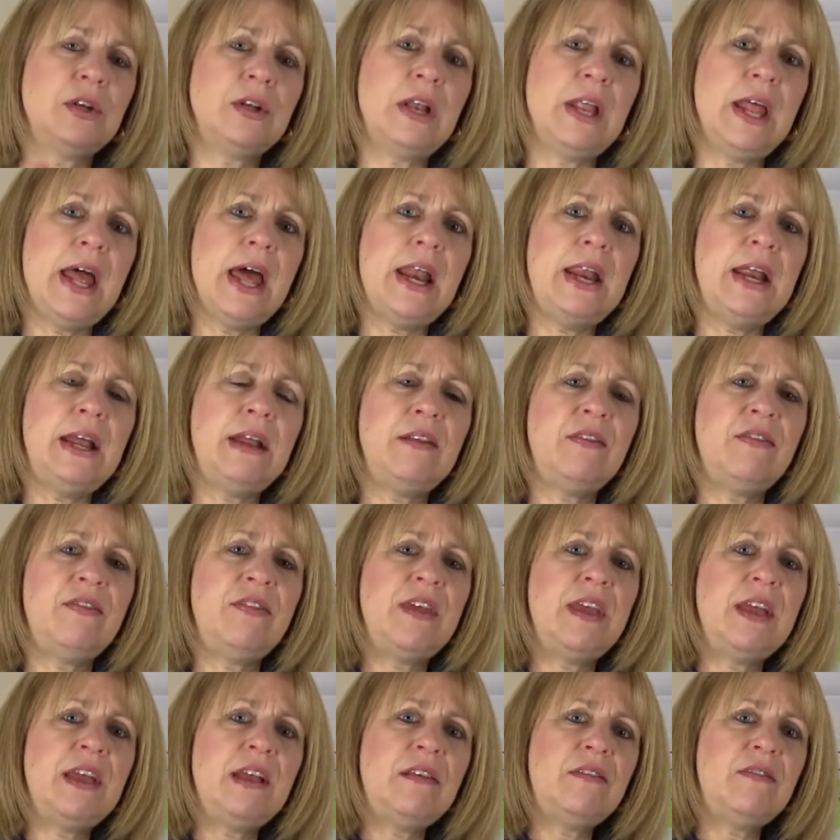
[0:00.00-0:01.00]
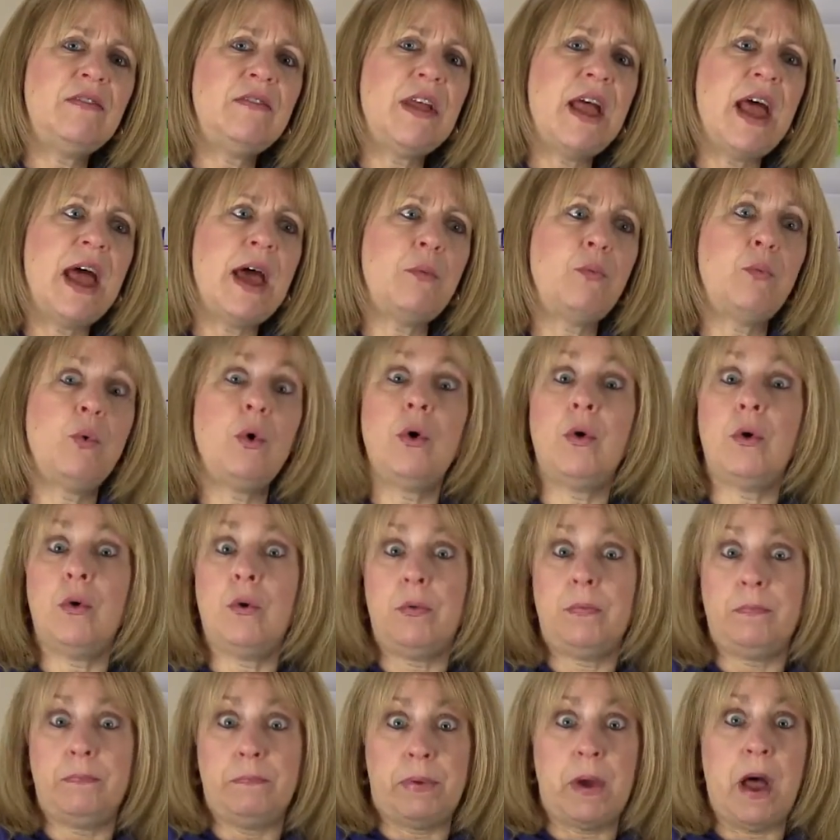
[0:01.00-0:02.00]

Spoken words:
let in things that will